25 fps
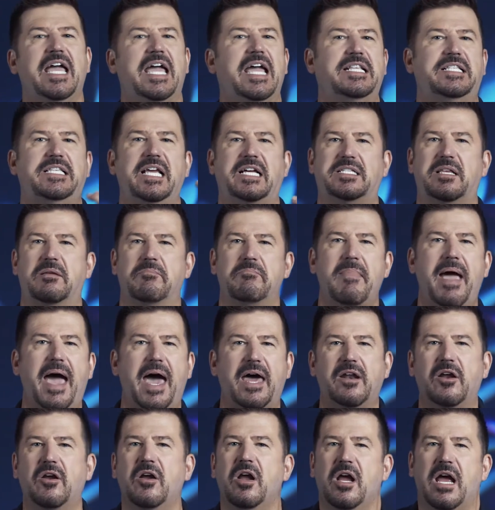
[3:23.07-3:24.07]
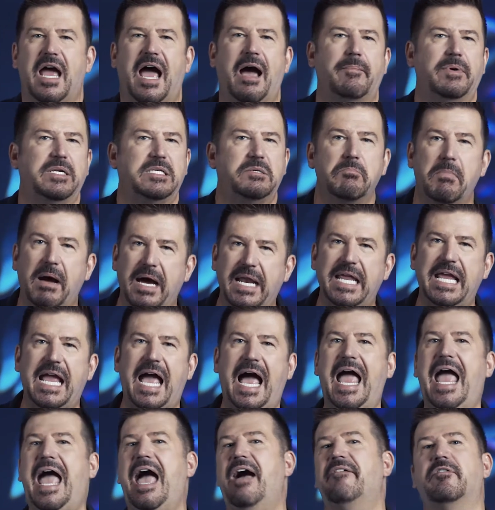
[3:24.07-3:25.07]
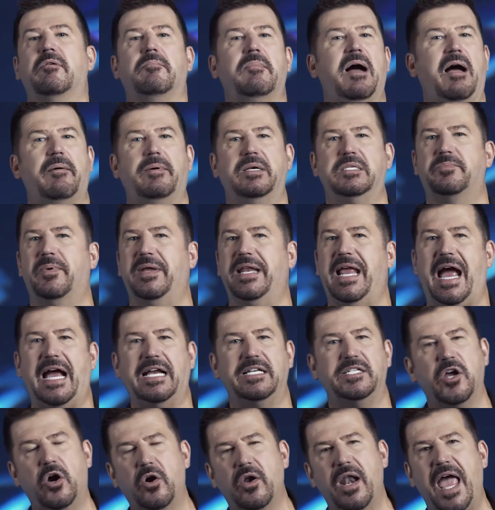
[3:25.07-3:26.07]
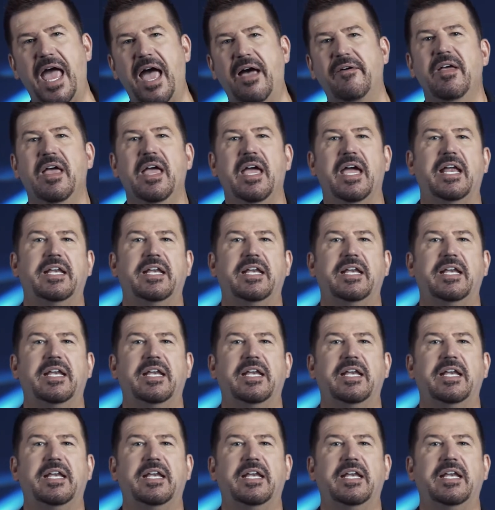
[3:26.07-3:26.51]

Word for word: It doesn't matter how much money I have or how much money I don't have.